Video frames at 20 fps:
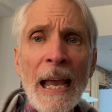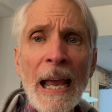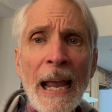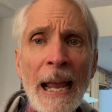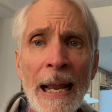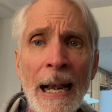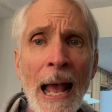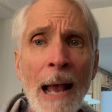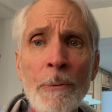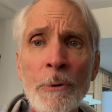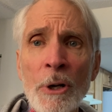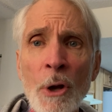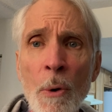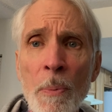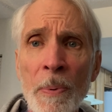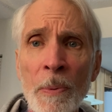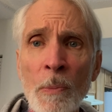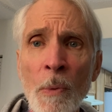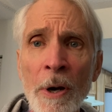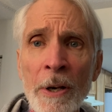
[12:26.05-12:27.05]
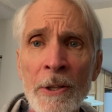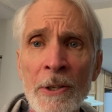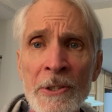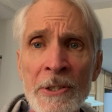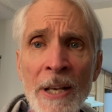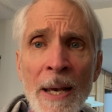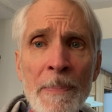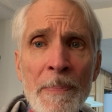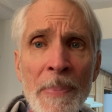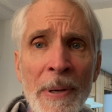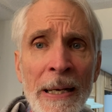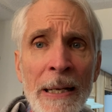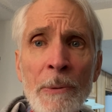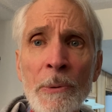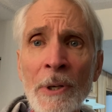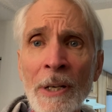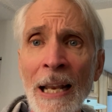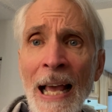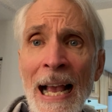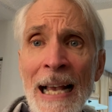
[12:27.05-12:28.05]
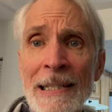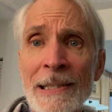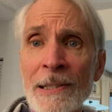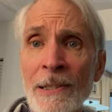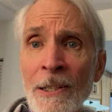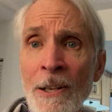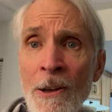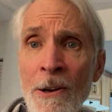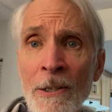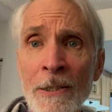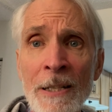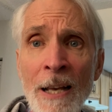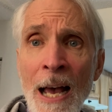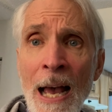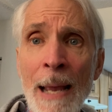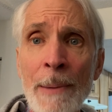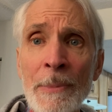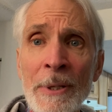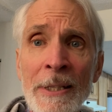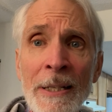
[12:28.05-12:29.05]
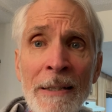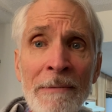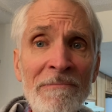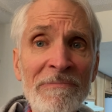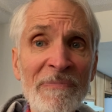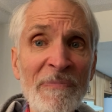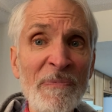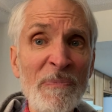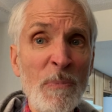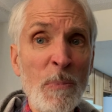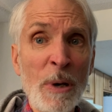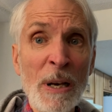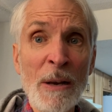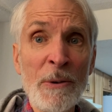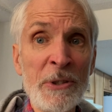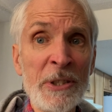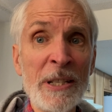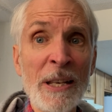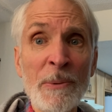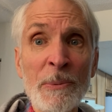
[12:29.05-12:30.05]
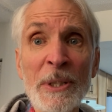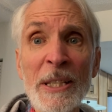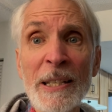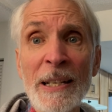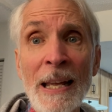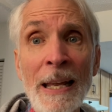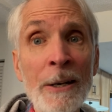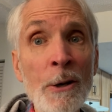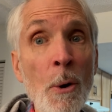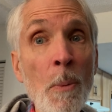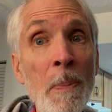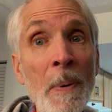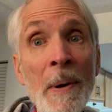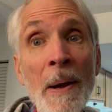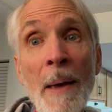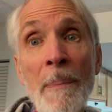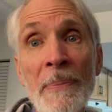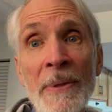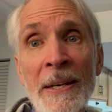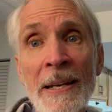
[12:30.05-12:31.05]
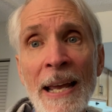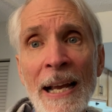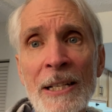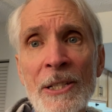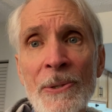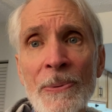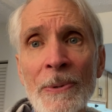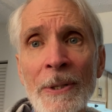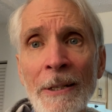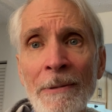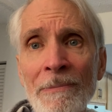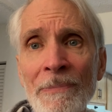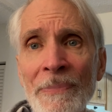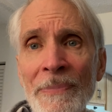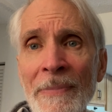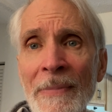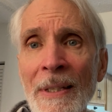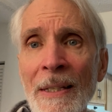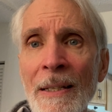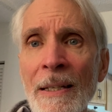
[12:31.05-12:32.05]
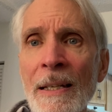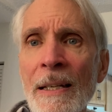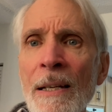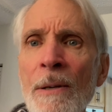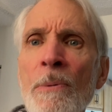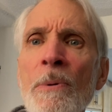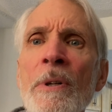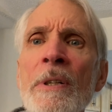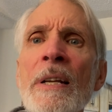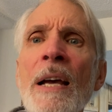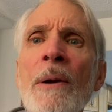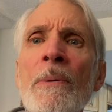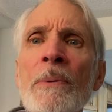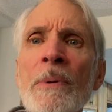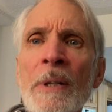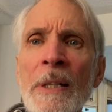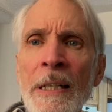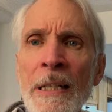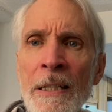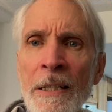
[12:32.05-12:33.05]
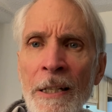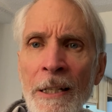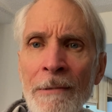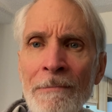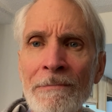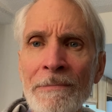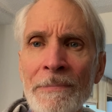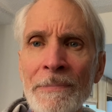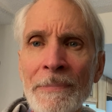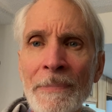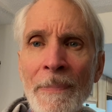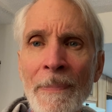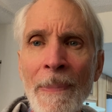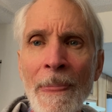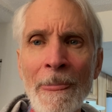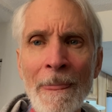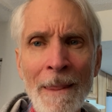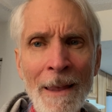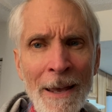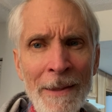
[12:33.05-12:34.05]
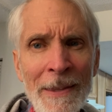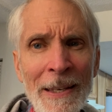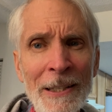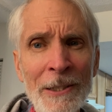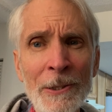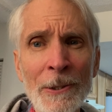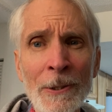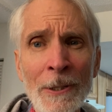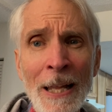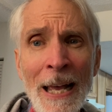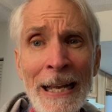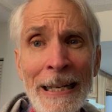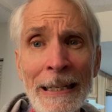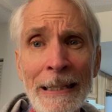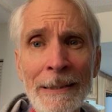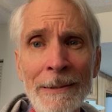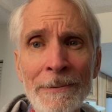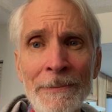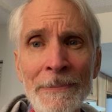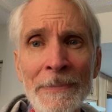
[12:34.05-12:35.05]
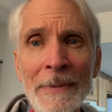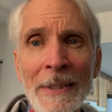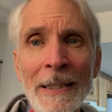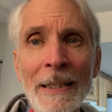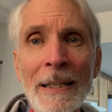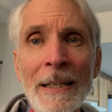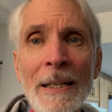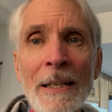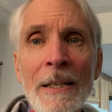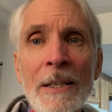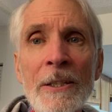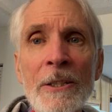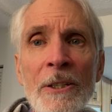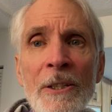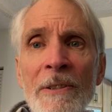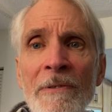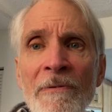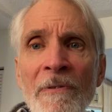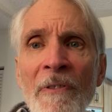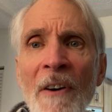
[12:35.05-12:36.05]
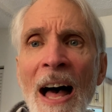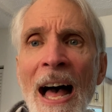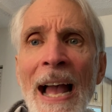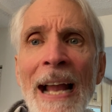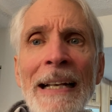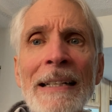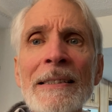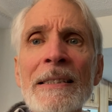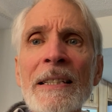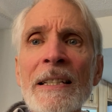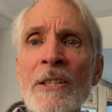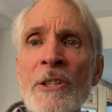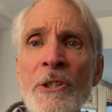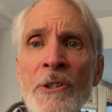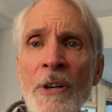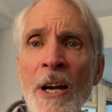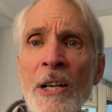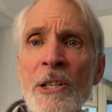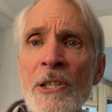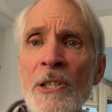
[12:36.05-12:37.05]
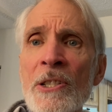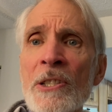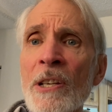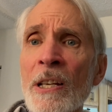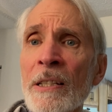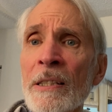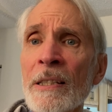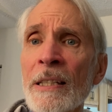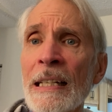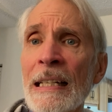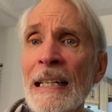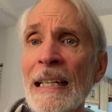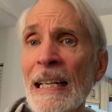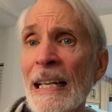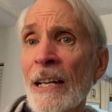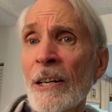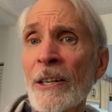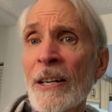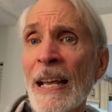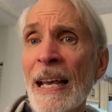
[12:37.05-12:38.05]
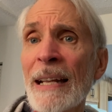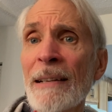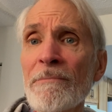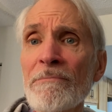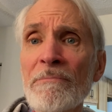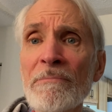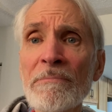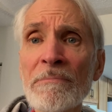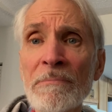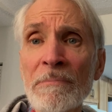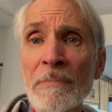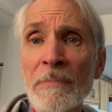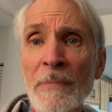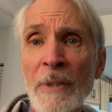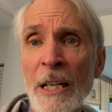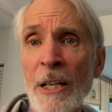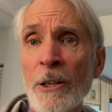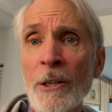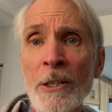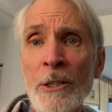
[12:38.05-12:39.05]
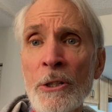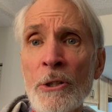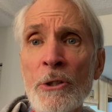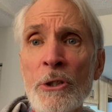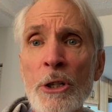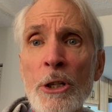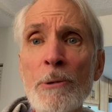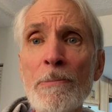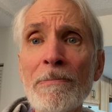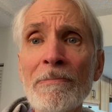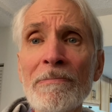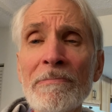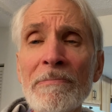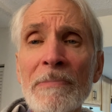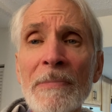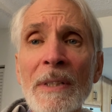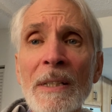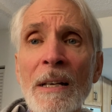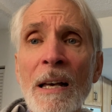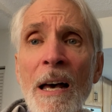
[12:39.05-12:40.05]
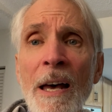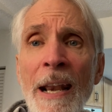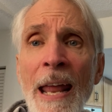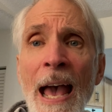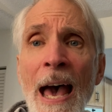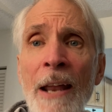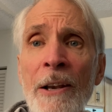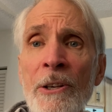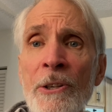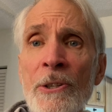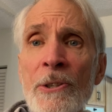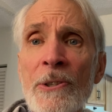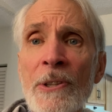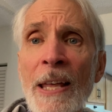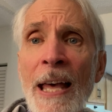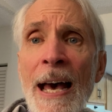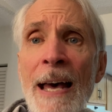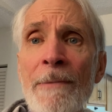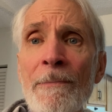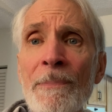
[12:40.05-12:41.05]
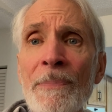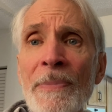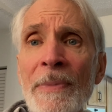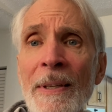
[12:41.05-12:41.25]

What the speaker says: And I would open one of those up and it would last a long time. And then when I was done with it, I'd open up the next one. Worked out really good. I think you'll like it. You can find instructions on the internet here on YouTube on how to do that.